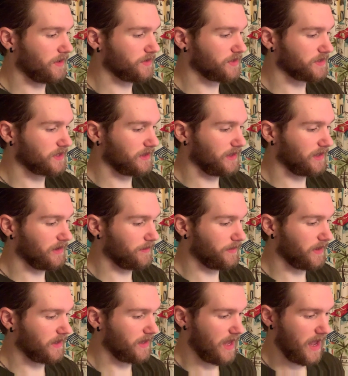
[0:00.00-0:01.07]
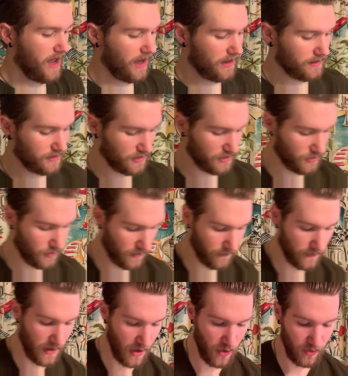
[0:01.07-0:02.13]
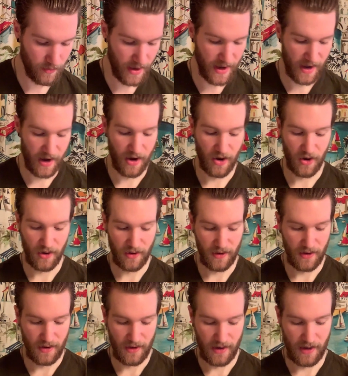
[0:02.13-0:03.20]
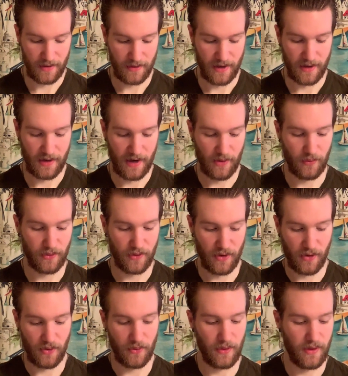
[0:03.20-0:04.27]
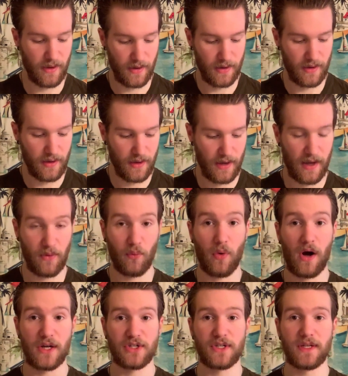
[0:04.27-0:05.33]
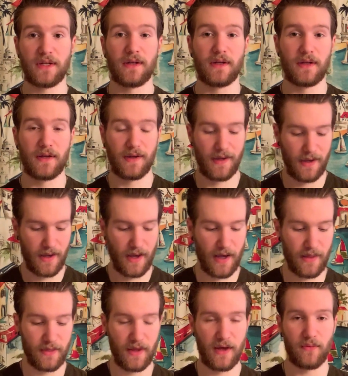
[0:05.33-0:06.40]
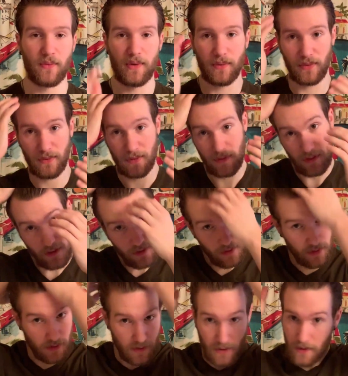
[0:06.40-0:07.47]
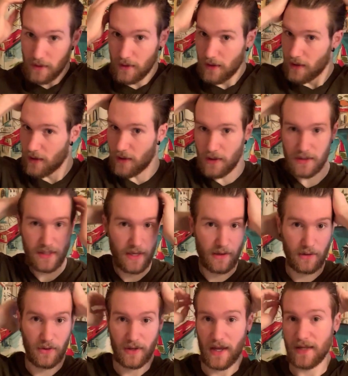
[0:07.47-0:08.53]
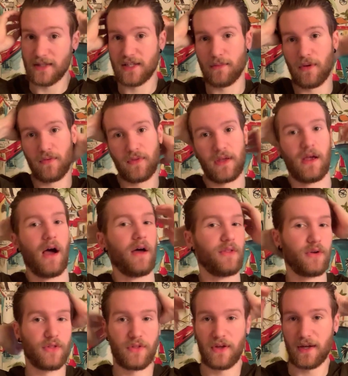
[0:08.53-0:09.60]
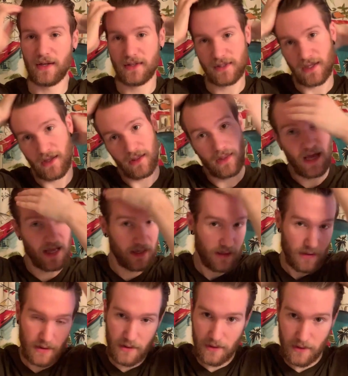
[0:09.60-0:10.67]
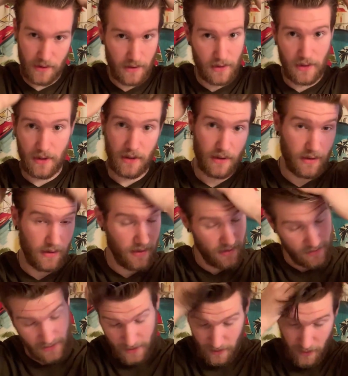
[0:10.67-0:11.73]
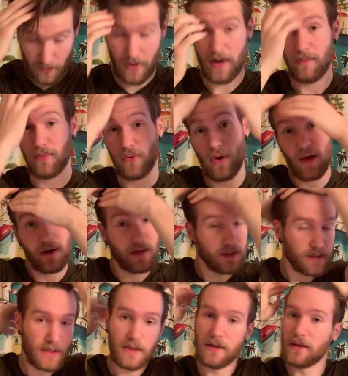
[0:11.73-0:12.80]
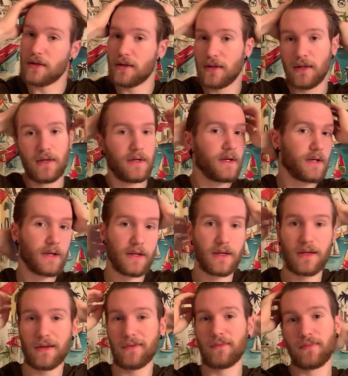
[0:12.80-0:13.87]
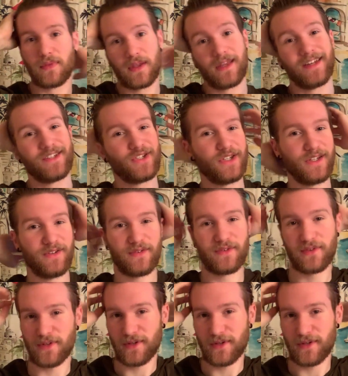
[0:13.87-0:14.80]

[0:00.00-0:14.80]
just a little bit and just sort of coat my hair, and then I will go and wash it, and then we will take a look at some of the other things that this great product can achieve.